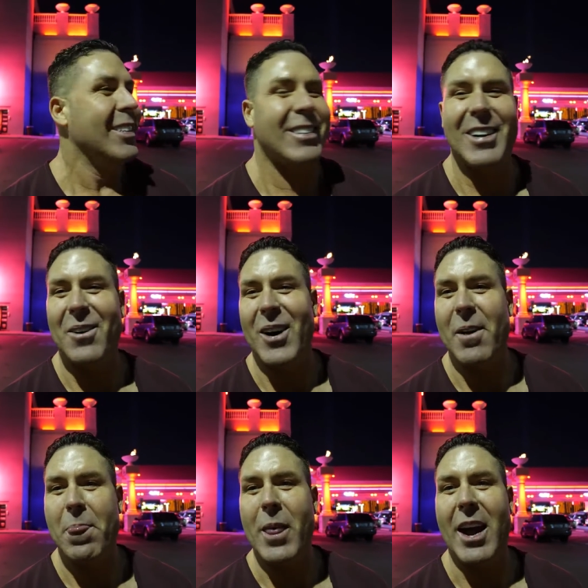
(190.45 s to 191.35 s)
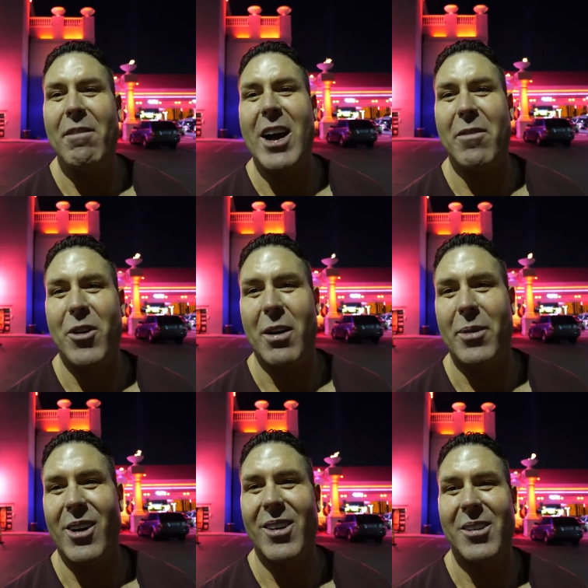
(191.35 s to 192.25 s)
So uh, they have a lot of fun fun
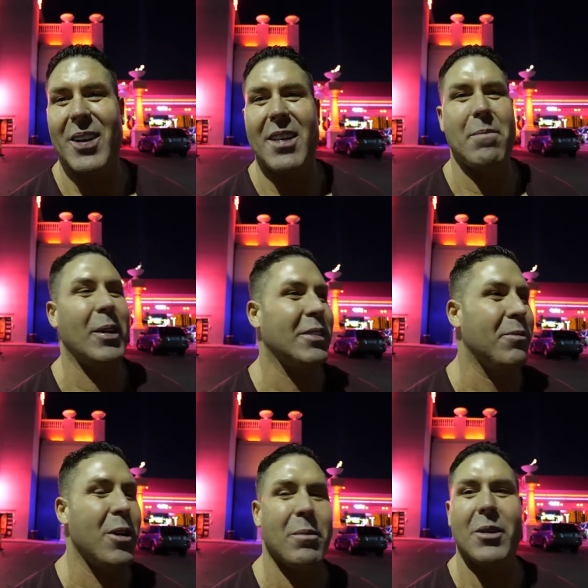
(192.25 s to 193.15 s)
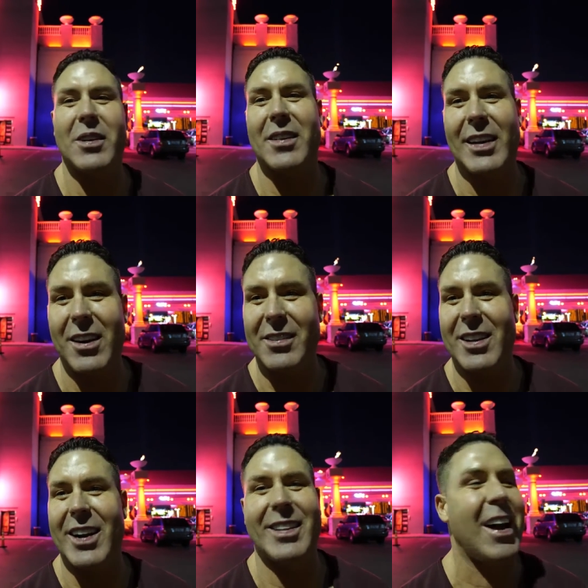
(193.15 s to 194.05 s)
up there. Okay, they play some fun music. They toss a
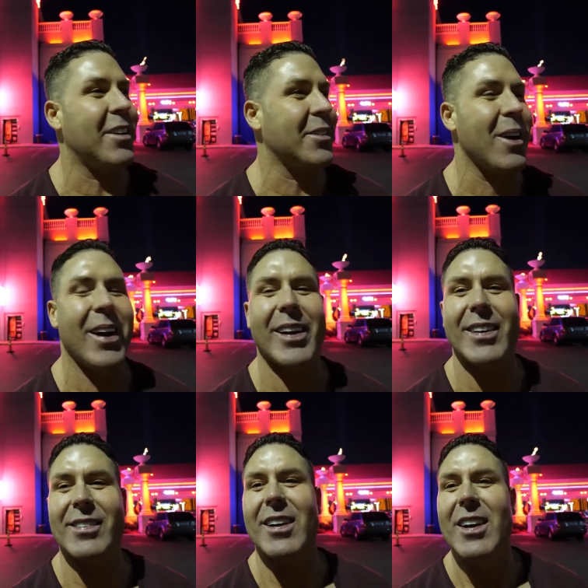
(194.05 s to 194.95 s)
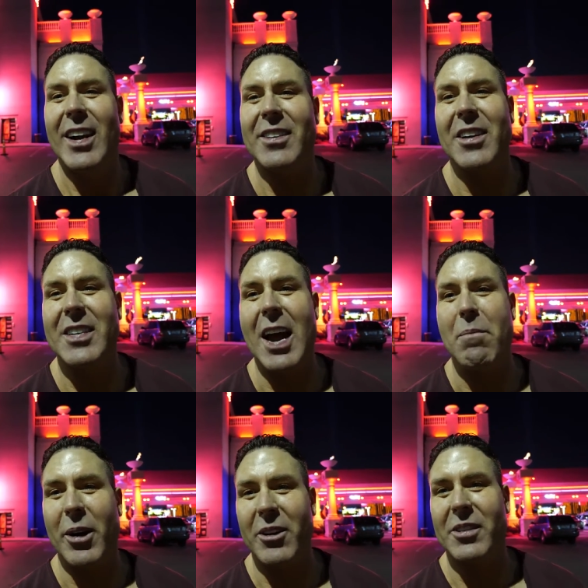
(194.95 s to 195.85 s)
lot of dollars around, and it's it's a good
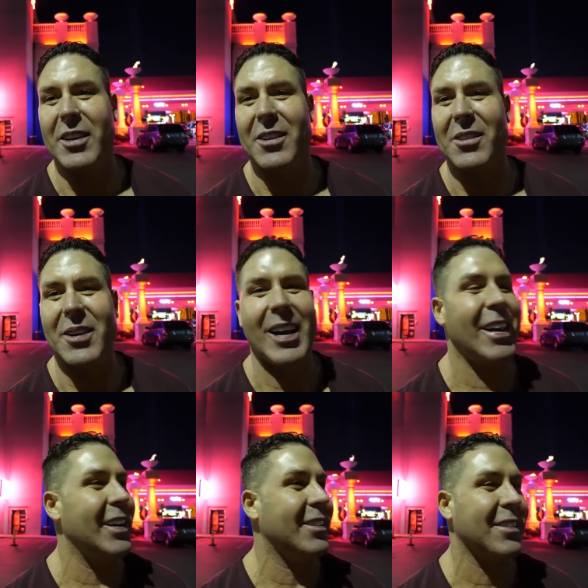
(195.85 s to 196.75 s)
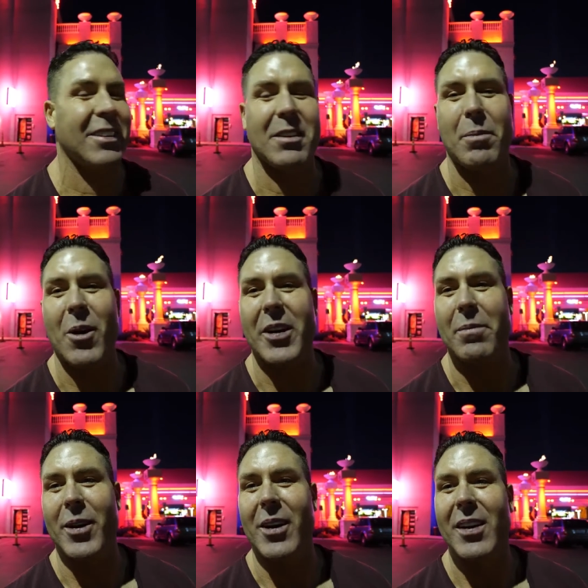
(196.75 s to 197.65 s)
time. Bring your singles, okay, ladies, because it's a party
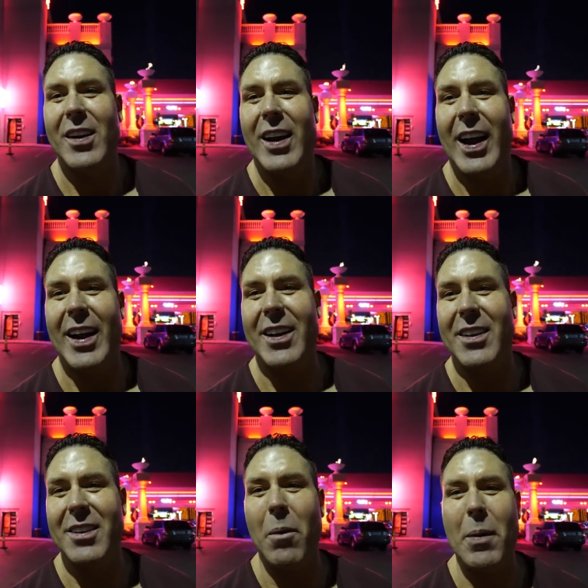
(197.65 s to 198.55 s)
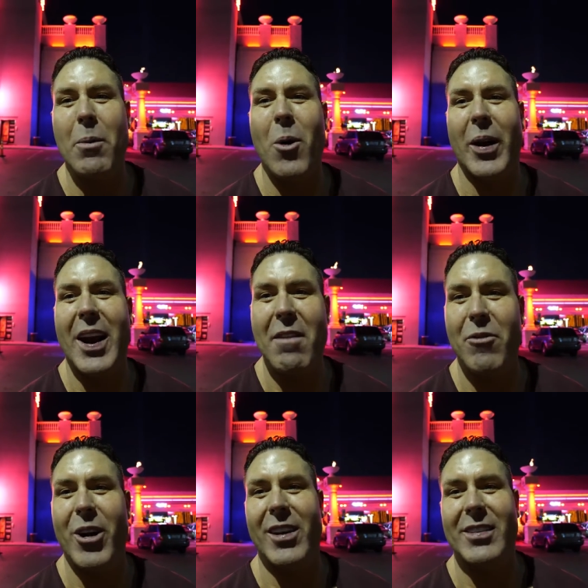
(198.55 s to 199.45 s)
up there. And uh, don't be boring. Have fun.